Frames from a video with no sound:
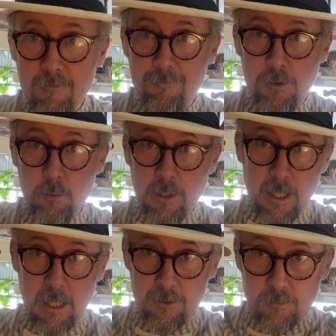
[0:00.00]
feel your
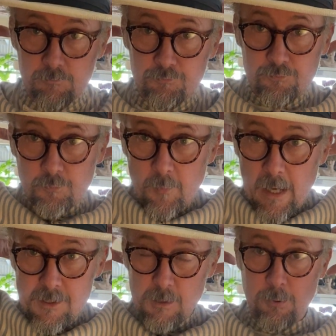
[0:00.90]
head
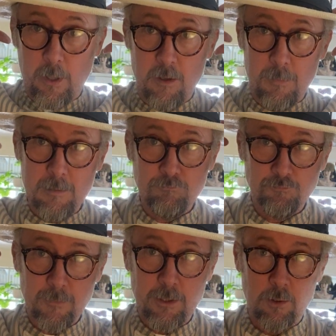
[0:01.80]
as you're putting them in,
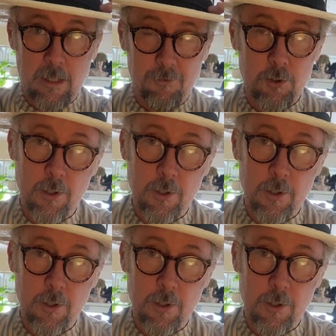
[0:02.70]
and you'll have a good